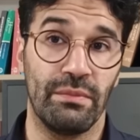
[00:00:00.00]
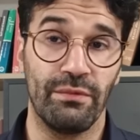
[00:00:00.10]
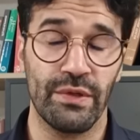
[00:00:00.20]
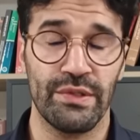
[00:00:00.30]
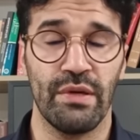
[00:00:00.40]

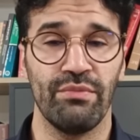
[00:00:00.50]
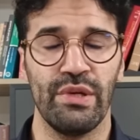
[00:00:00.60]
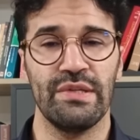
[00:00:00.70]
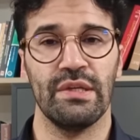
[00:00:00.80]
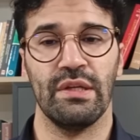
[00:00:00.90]
for some
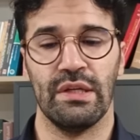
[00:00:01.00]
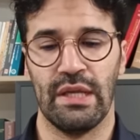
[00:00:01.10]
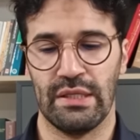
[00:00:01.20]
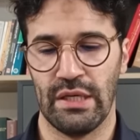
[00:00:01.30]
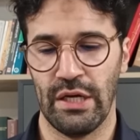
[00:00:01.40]
reason
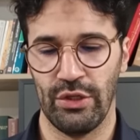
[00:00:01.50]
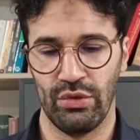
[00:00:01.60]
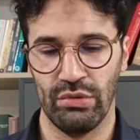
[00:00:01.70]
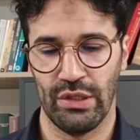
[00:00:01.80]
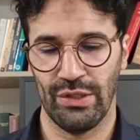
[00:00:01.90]
that I
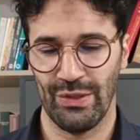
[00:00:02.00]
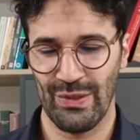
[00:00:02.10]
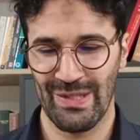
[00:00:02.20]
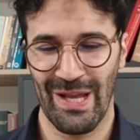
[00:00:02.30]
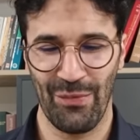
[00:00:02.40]
do not
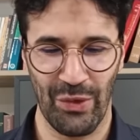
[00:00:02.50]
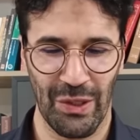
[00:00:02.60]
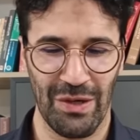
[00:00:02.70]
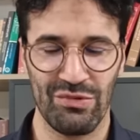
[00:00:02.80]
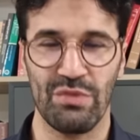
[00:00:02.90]
understand when it
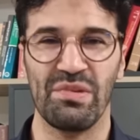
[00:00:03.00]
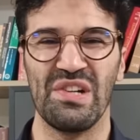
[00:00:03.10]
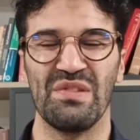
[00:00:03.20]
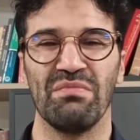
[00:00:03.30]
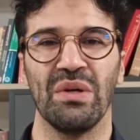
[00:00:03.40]
comes to
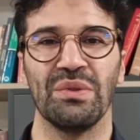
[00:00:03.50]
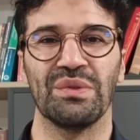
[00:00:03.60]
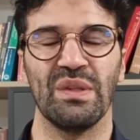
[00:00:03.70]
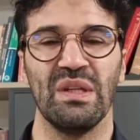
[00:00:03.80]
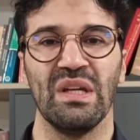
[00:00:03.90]
Persian
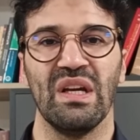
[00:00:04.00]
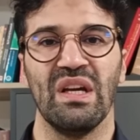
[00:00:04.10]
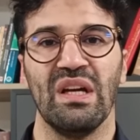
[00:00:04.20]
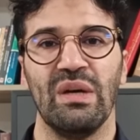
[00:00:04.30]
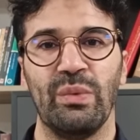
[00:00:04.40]
poetry,
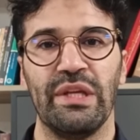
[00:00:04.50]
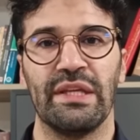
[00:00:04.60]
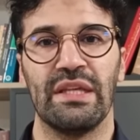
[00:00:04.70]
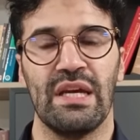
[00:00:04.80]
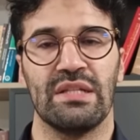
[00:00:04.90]
we
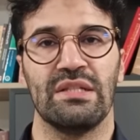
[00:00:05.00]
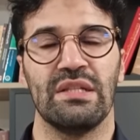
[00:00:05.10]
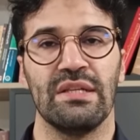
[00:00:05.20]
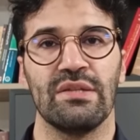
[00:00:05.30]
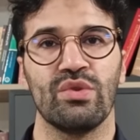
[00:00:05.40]
get
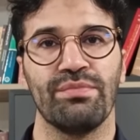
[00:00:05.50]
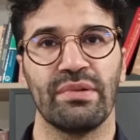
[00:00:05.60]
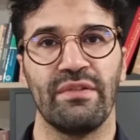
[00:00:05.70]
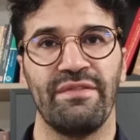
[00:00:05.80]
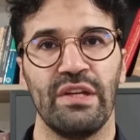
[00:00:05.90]
these
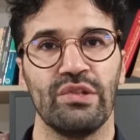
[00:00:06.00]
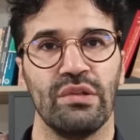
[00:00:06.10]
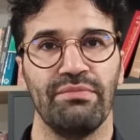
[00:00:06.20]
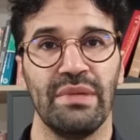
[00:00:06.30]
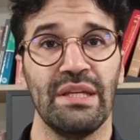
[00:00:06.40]

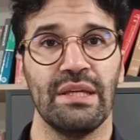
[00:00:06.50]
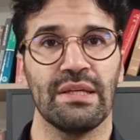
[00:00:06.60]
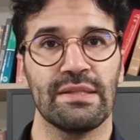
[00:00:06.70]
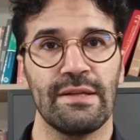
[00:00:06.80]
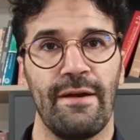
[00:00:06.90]
superficial
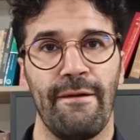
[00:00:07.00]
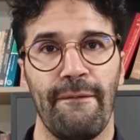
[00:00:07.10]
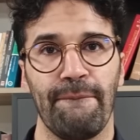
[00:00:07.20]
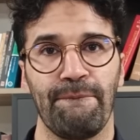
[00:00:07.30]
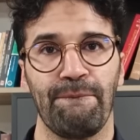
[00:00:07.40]
meanings
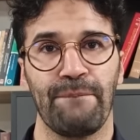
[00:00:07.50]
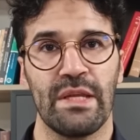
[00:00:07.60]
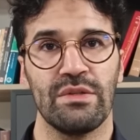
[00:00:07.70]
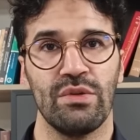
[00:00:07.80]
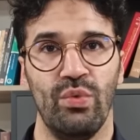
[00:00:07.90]
um,
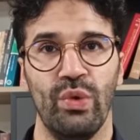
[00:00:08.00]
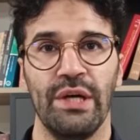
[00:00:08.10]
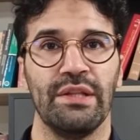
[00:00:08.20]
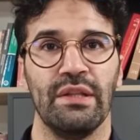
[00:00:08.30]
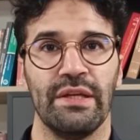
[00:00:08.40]
so
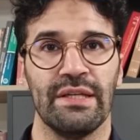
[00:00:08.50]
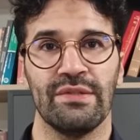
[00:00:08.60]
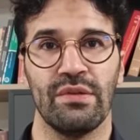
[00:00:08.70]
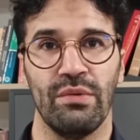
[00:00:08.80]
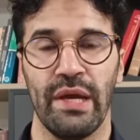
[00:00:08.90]
widely and
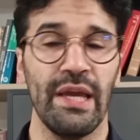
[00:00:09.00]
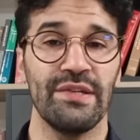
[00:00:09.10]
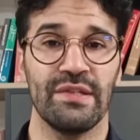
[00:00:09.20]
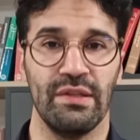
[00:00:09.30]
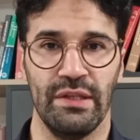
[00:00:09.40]
so
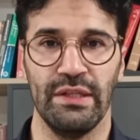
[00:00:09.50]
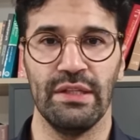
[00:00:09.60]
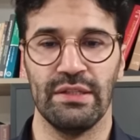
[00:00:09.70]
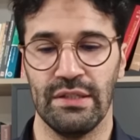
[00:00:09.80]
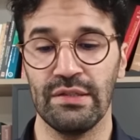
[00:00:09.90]
hastily
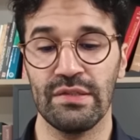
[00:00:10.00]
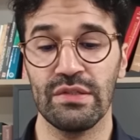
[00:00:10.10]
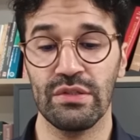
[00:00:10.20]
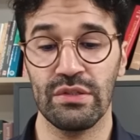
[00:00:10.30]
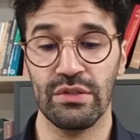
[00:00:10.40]
that
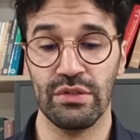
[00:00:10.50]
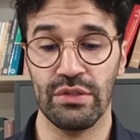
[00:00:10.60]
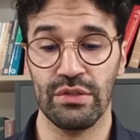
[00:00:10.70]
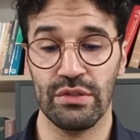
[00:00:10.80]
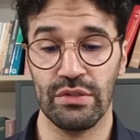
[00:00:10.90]

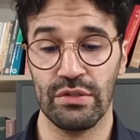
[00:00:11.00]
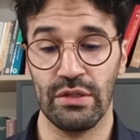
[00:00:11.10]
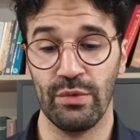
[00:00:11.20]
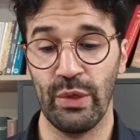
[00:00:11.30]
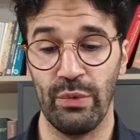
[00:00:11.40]
it's
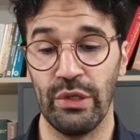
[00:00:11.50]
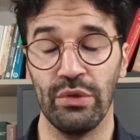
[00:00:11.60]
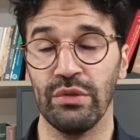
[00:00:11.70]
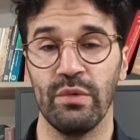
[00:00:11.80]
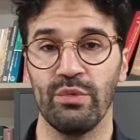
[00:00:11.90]
we, we
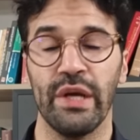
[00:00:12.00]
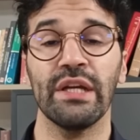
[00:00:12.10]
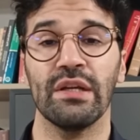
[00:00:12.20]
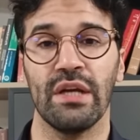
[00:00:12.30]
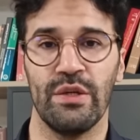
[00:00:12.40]
don't even
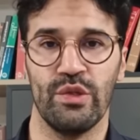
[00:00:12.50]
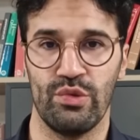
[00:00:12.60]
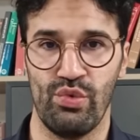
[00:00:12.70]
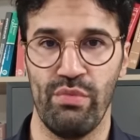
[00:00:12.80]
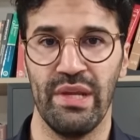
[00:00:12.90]
recognize
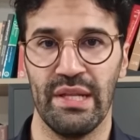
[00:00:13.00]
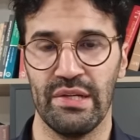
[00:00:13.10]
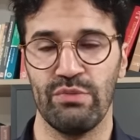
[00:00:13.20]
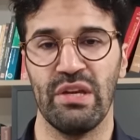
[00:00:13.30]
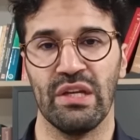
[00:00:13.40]
Rumi
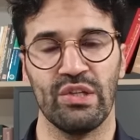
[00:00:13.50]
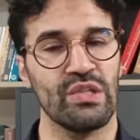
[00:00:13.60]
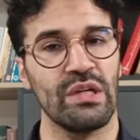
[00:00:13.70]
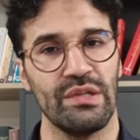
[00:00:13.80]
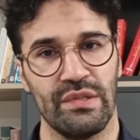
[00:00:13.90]
as being
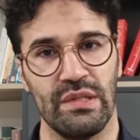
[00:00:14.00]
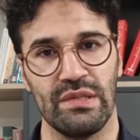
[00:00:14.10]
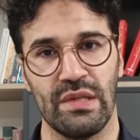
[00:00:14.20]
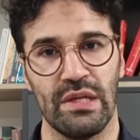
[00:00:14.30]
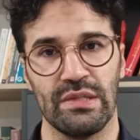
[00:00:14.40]
discussed
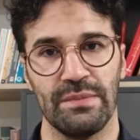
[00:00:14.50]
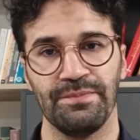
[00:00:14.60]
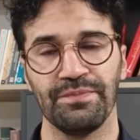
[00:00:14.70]
these days.